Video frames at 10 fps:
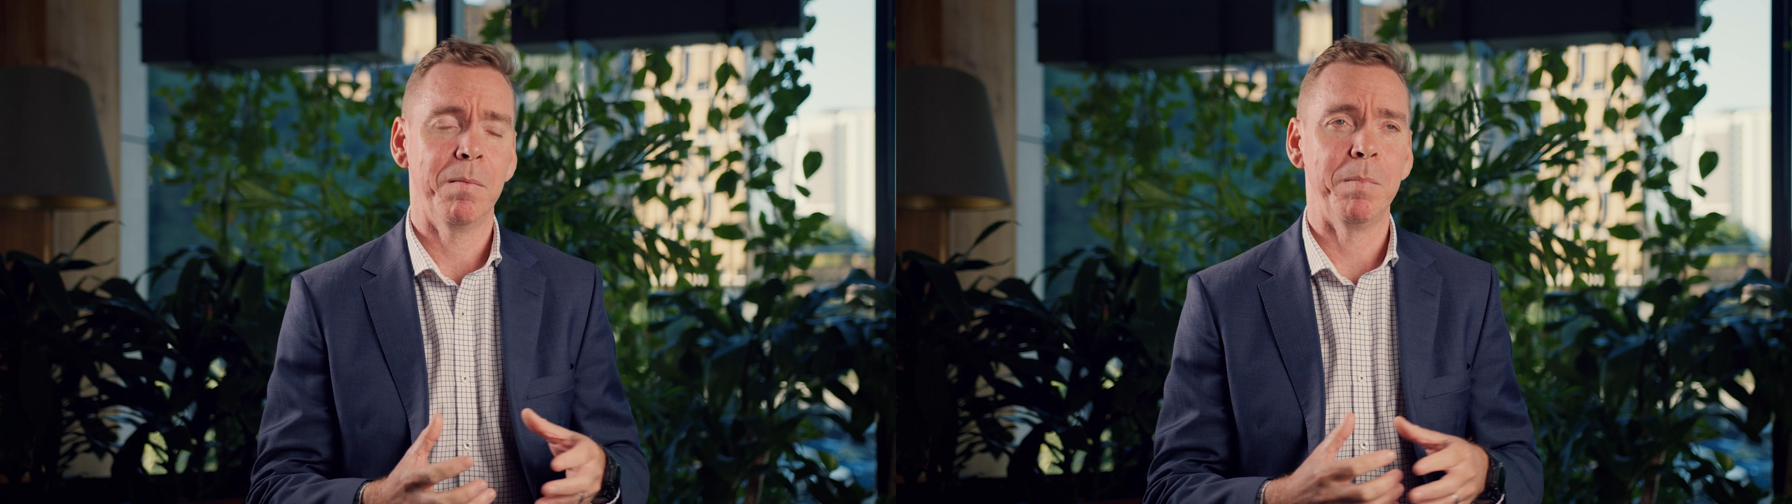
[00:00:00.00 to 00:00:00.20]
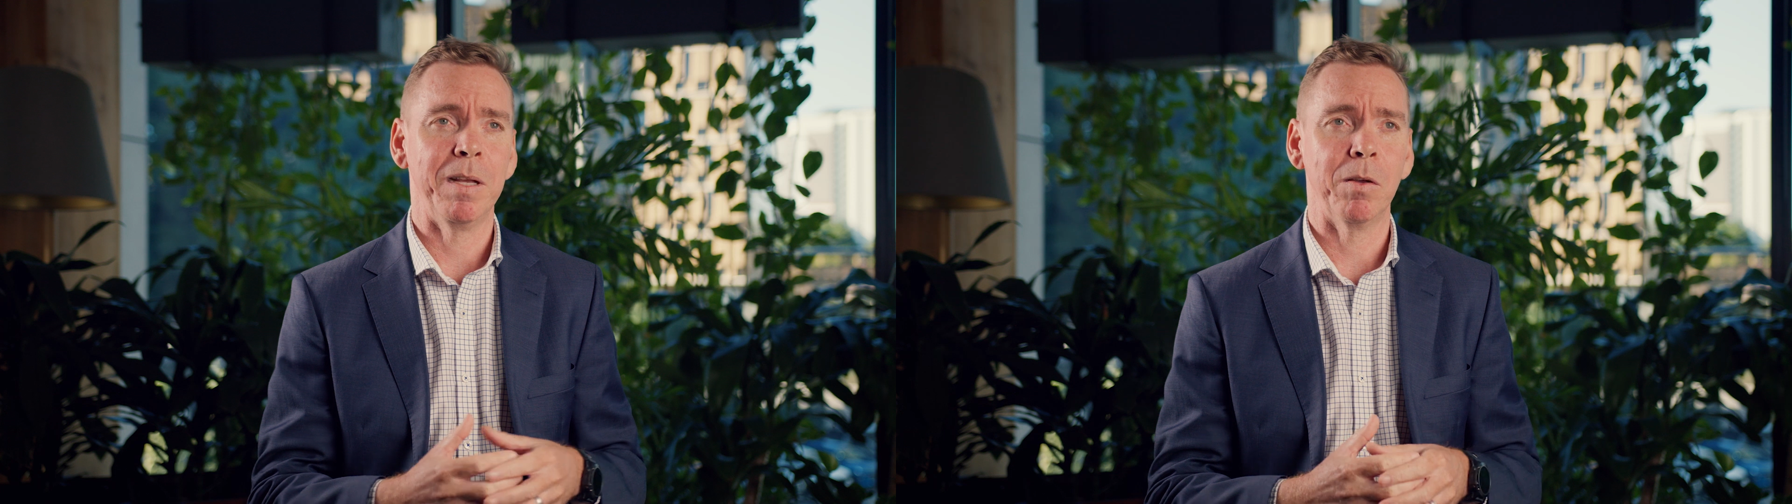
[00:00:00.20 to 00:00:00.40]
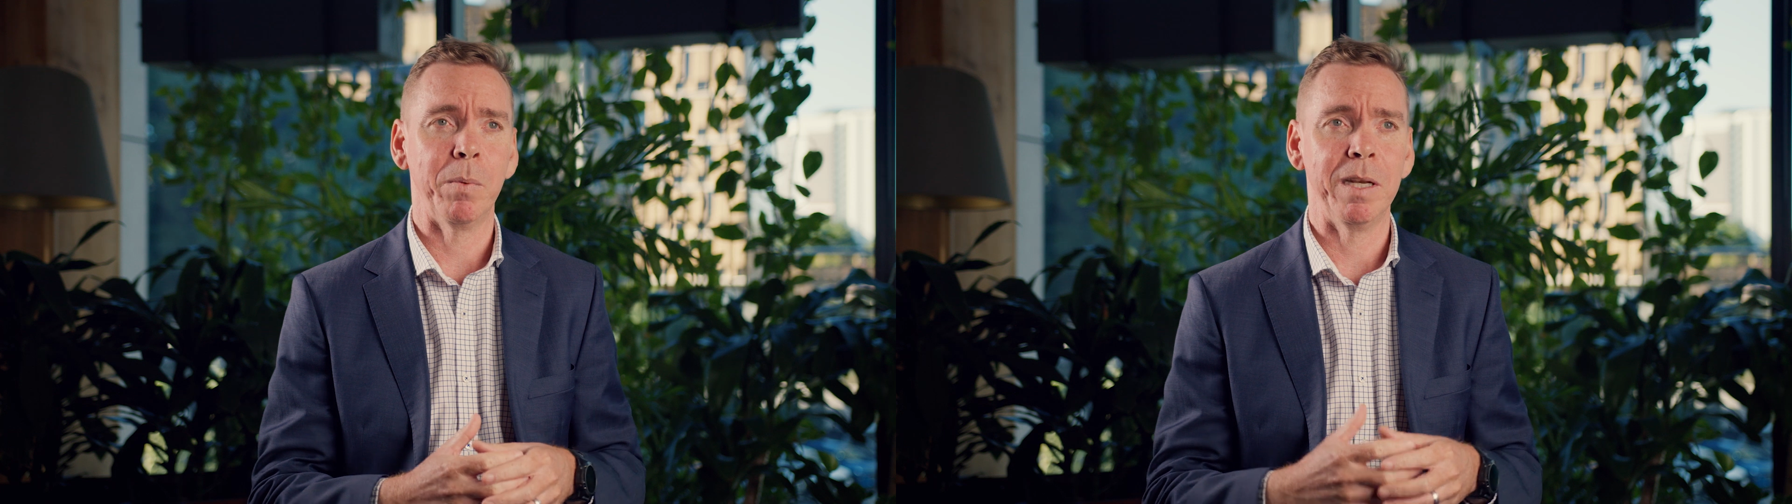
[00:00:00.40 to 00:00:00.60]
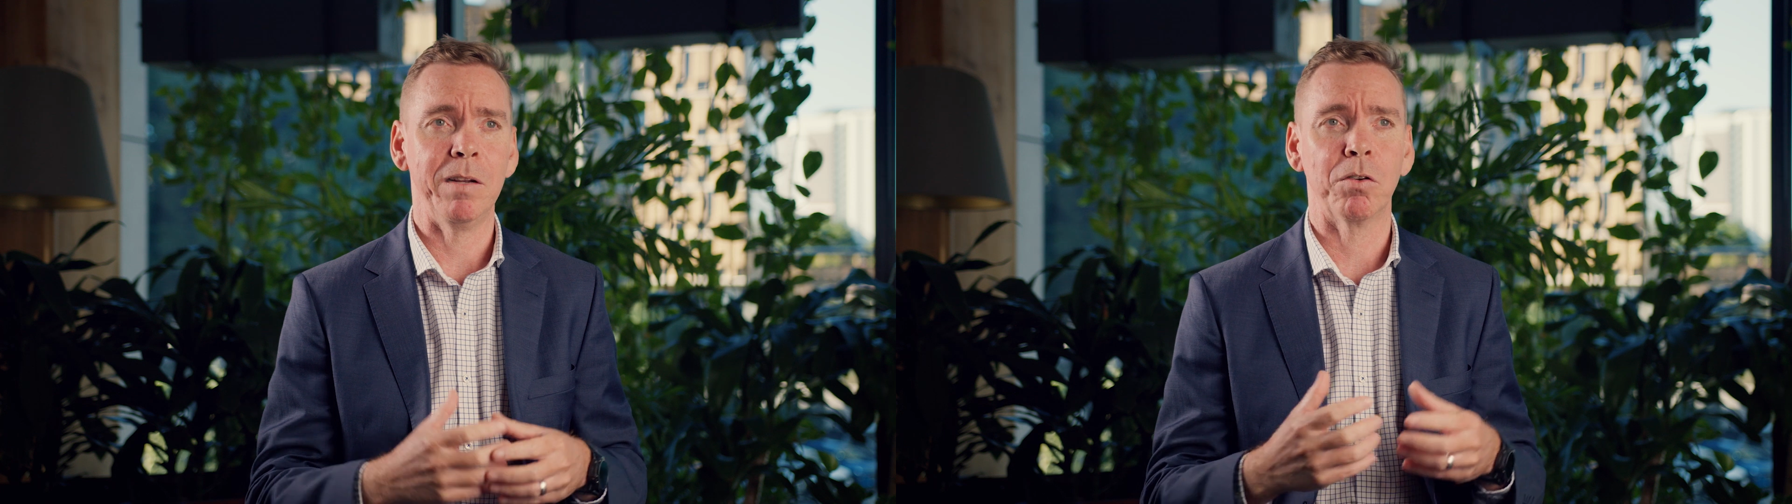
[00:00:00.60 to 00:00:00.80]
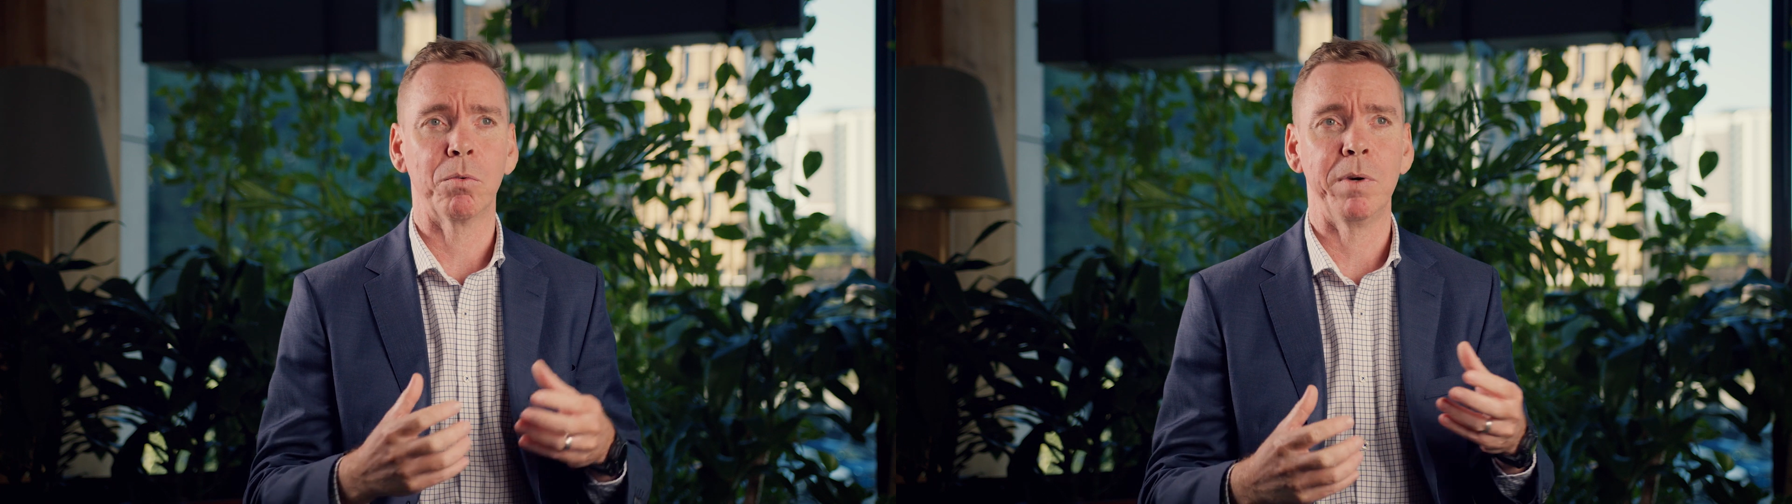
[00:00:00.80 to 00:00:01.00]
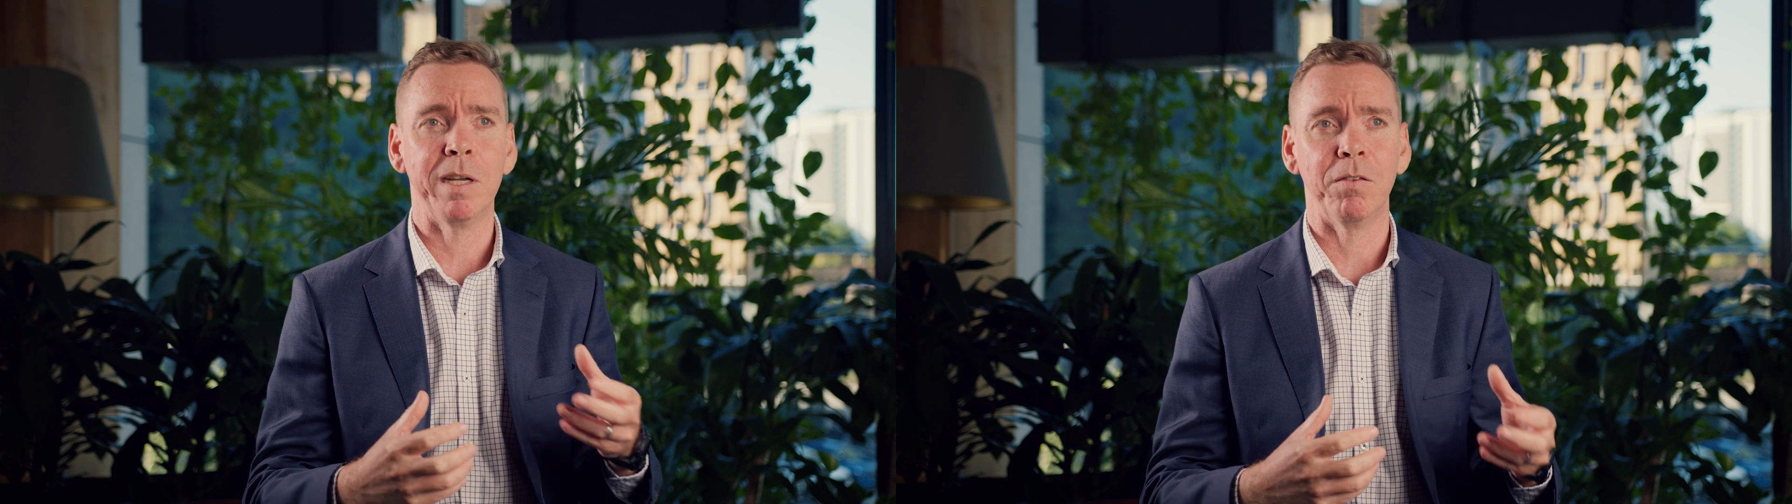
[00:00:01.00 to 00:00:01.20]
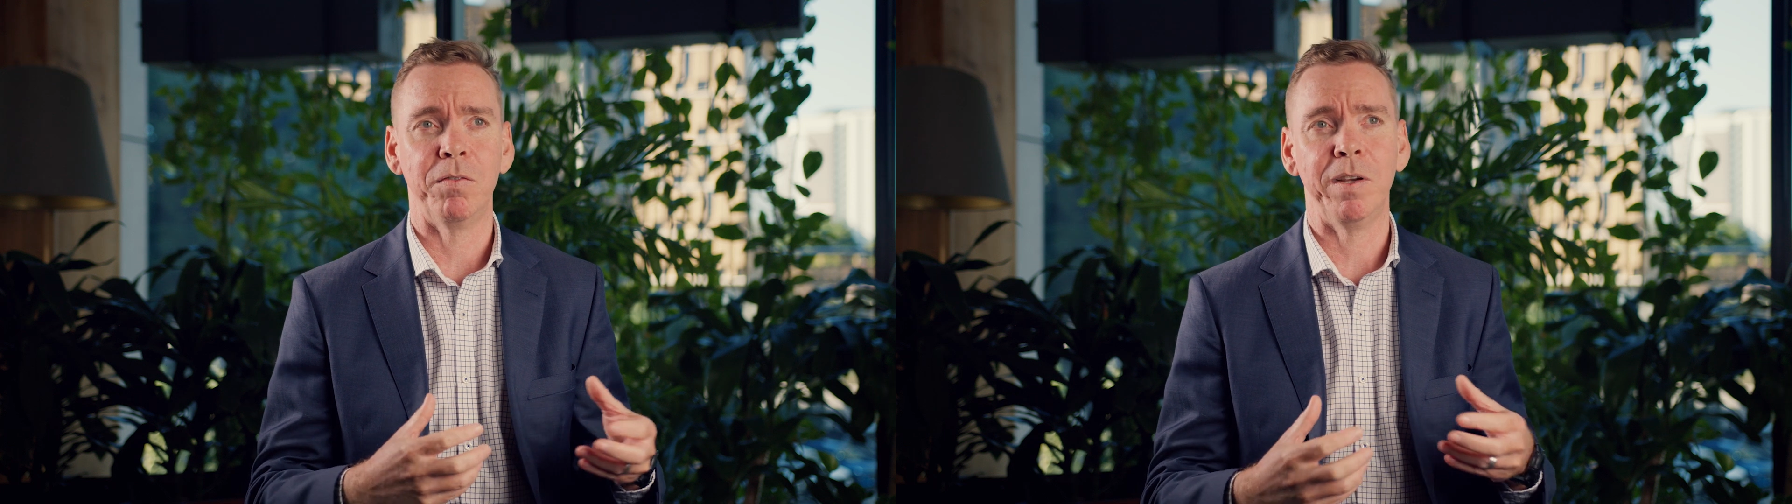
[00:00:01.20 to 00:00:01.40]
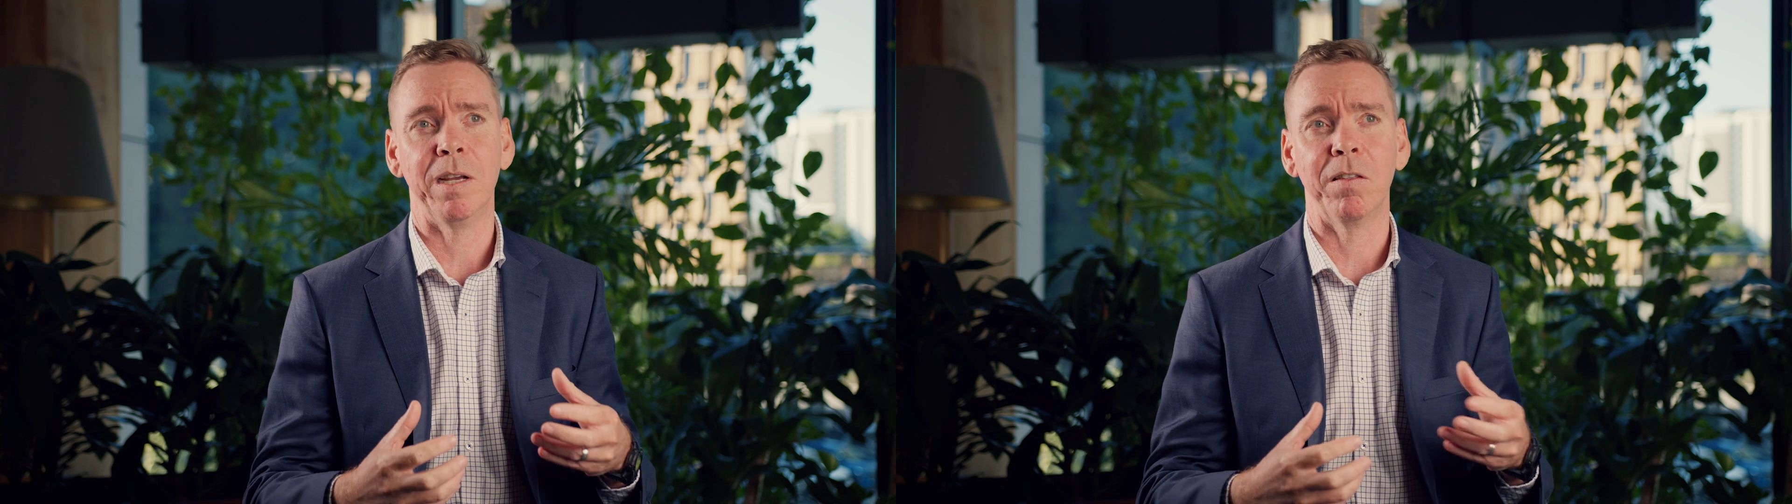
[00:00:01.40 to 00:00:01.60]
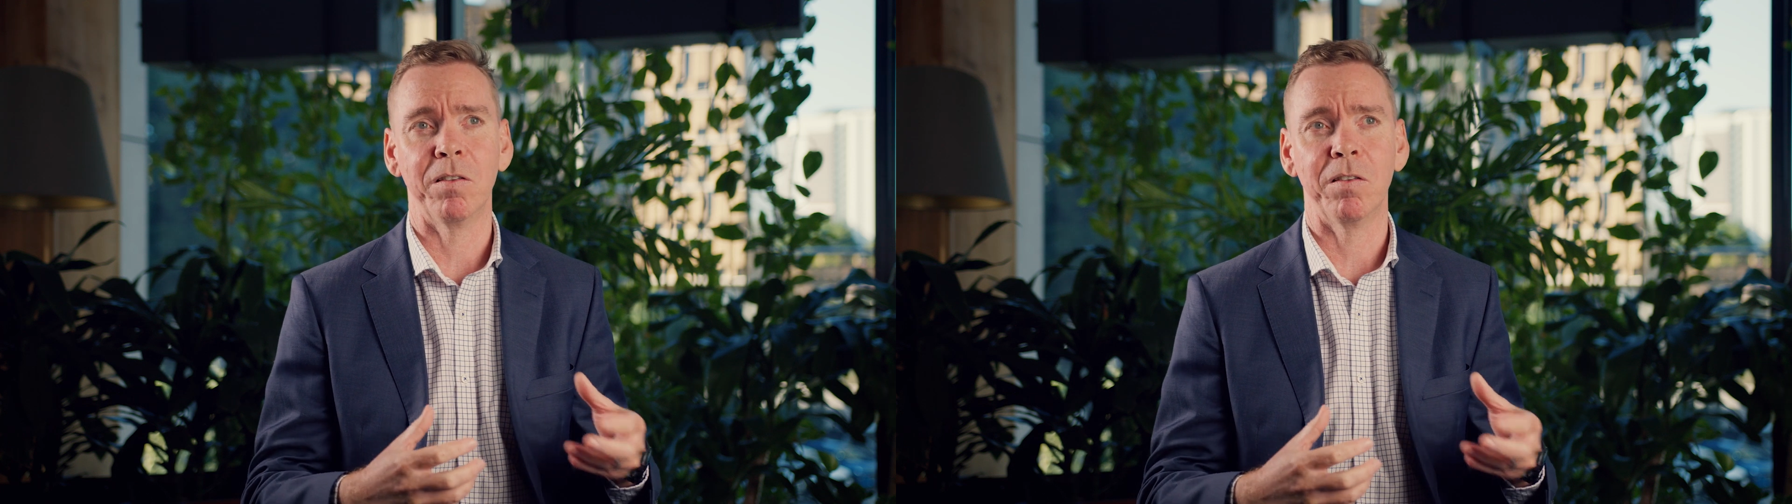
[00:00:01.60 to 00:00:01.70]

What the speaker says: mean that we need to reconfigure the